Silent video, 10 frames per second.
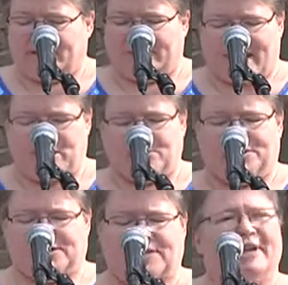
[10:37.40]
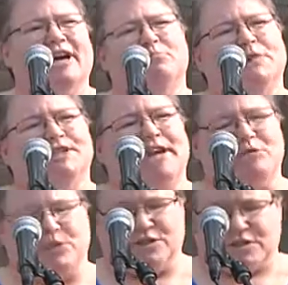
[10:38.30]
Neighbors helping
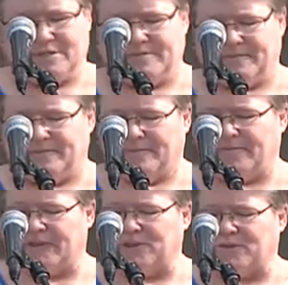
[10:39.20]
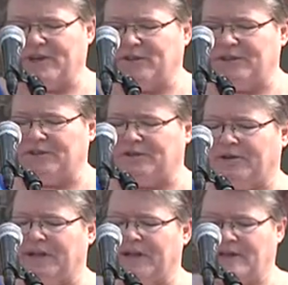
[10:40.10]
neighbors. That's what Crooked
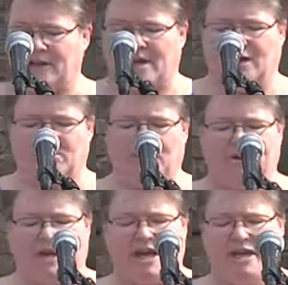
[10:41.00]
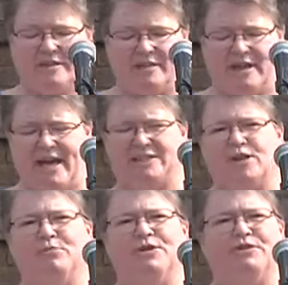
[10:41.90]
Creek, as a
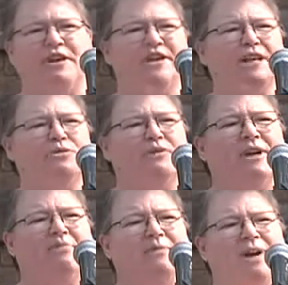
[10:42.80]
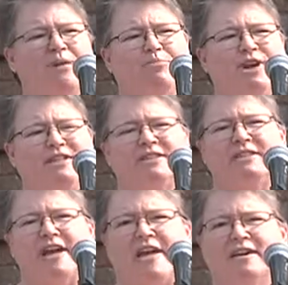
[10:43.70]
community, that's why I'm proud to
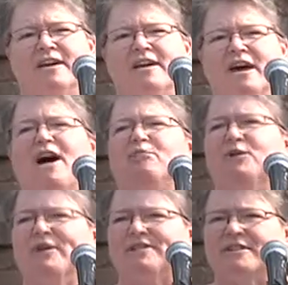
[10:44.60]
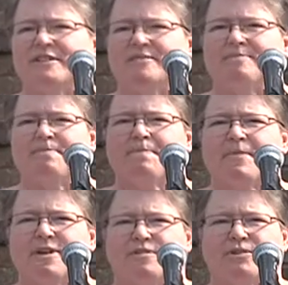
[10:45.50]
say I'm a resident
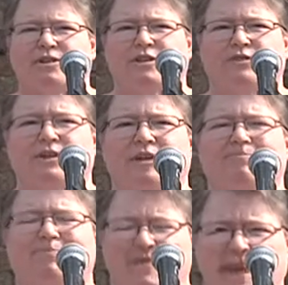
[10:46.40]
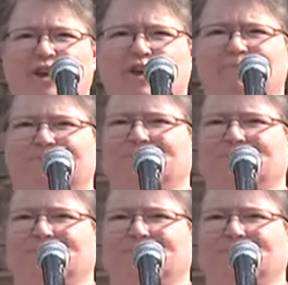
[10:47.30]
of Crooked Creek. Thank you.